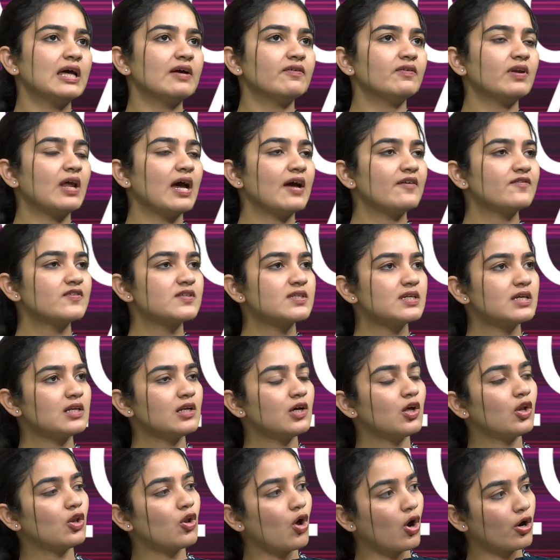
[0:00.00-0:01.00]
Even I've seen
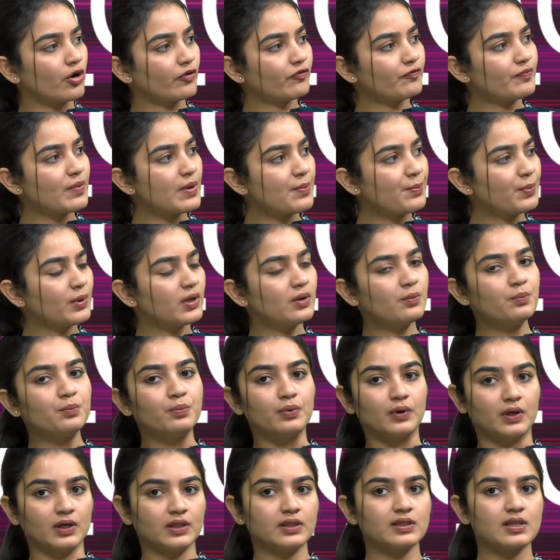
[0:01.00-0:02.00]
a lot of people
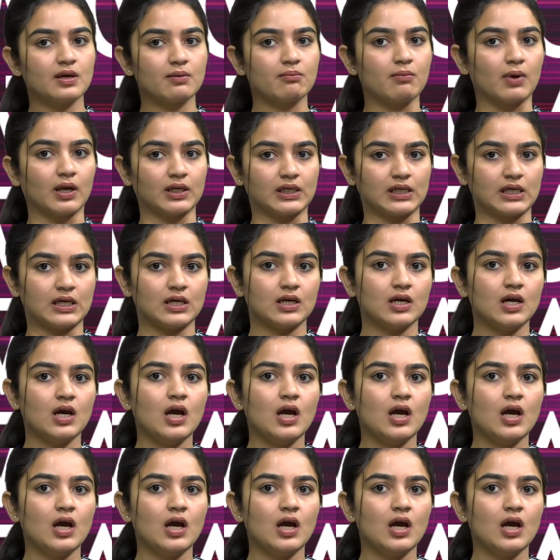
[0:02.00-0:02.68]
burn their money.